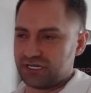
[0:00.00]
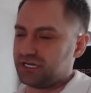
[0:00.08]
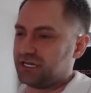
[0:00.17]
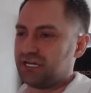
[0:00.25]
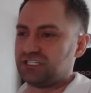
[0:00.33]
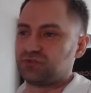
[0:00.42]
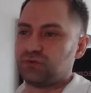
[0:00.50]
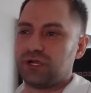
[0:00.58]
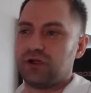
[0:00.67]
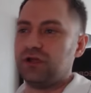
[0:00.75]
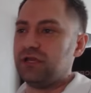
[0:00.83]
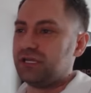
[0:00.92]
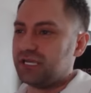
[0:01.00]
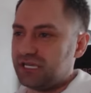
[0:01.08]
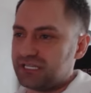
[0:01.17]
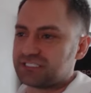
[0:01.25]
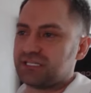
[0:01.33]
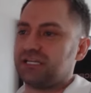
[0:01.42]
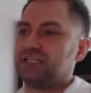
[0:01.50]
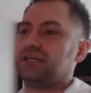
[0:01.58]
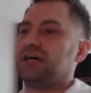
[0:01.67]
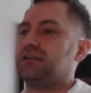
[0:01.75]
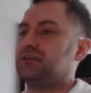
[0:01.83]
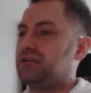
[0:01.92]
And I swear it is like
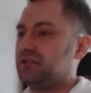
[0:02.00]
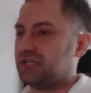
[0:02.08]
that